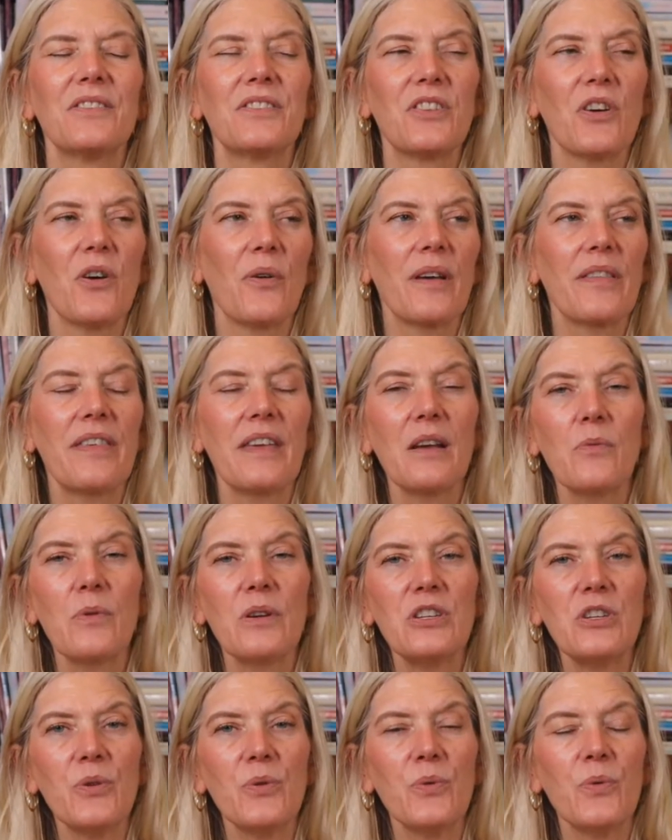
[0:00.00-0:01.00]
So I think
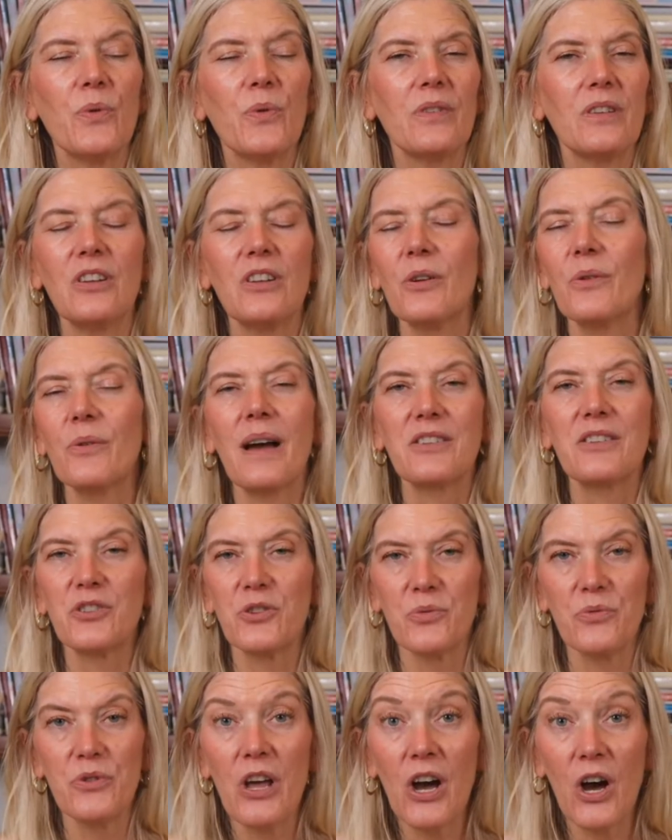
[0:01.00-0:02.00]
when as
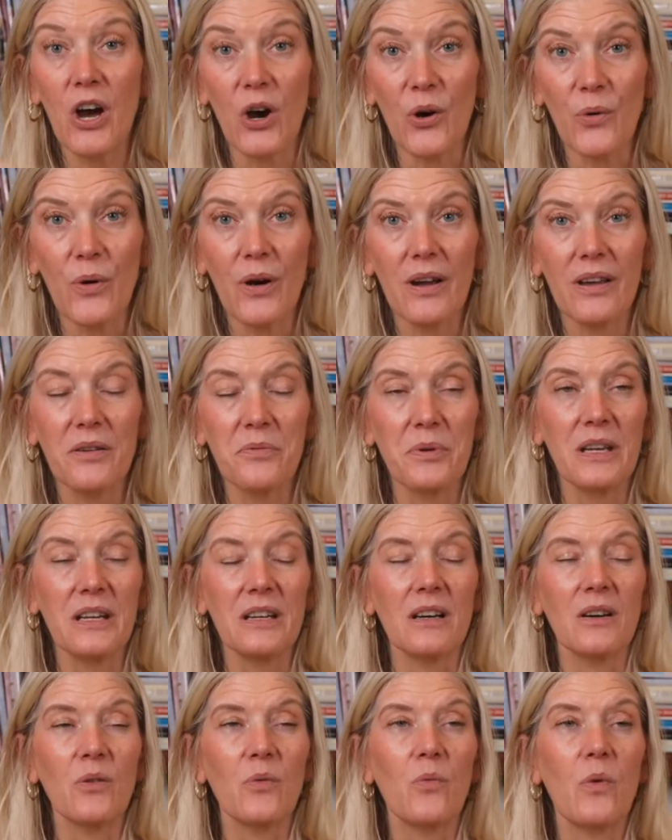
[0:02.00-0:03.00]
you know,
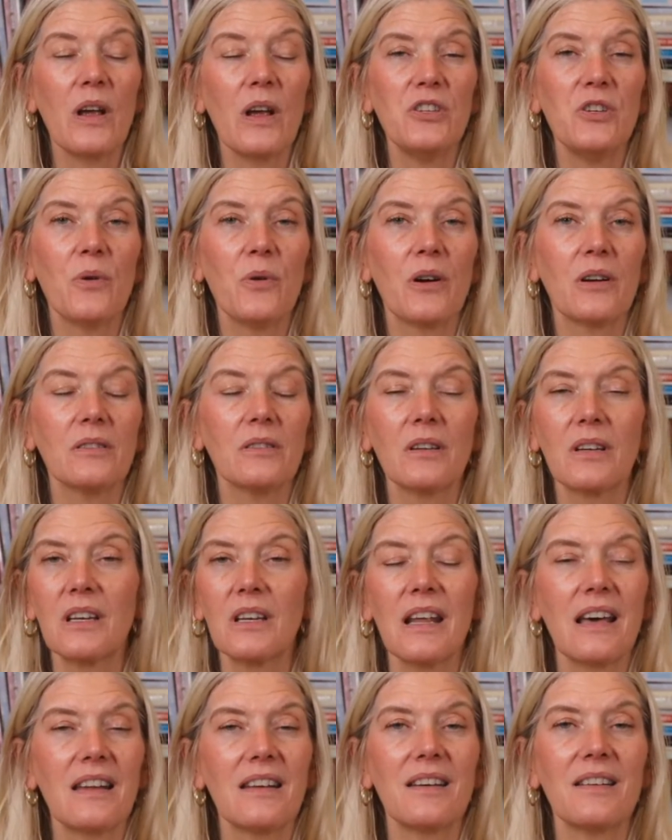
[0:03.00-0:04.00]
Irina, when you are
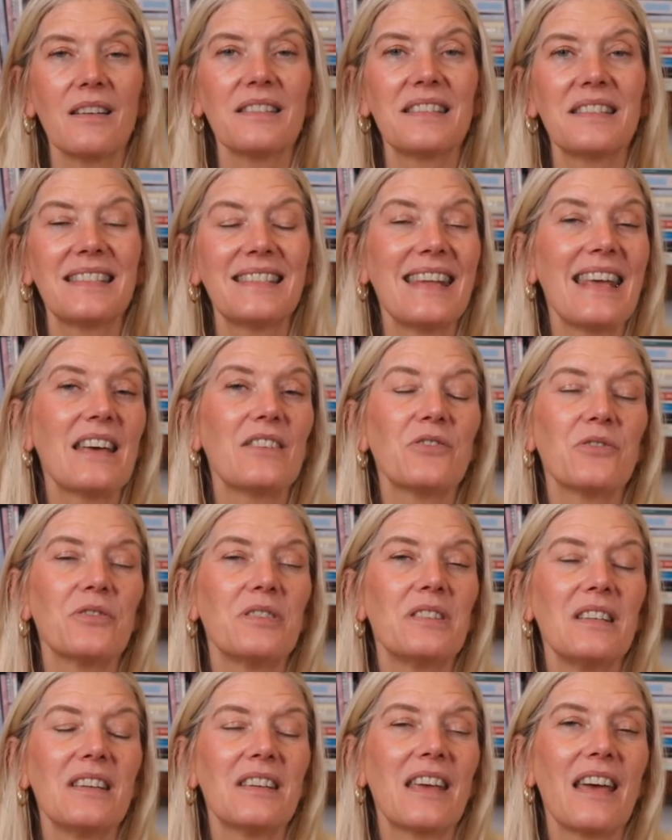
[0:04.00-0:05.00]
looking at a
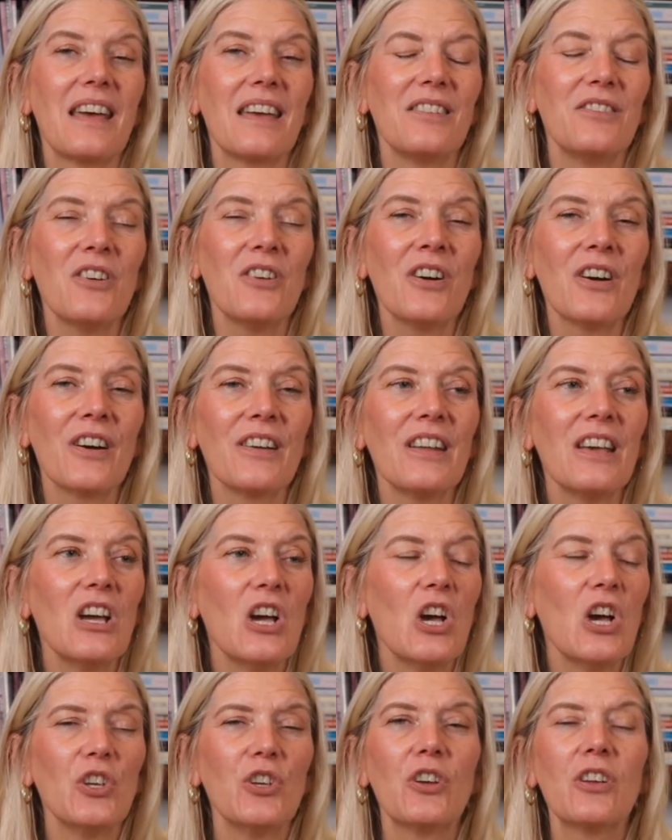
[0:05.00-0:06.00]
standard DK yarn,
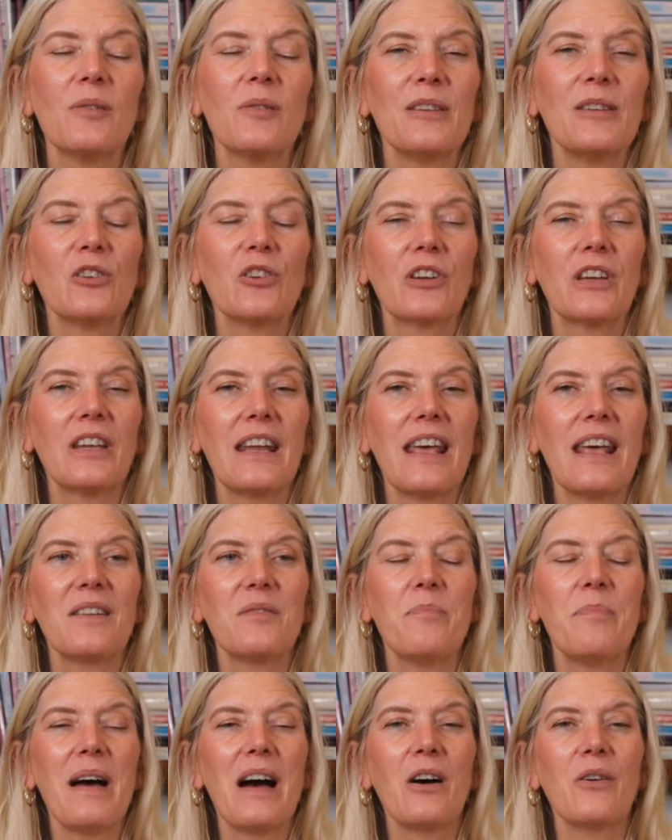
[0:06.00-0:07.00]
you're going to be looking at
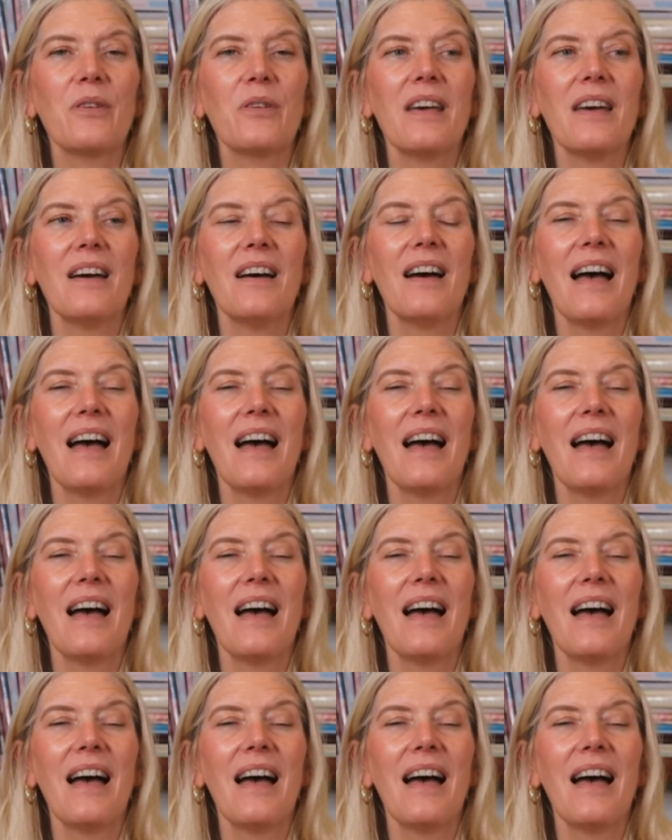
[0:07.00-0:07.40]
about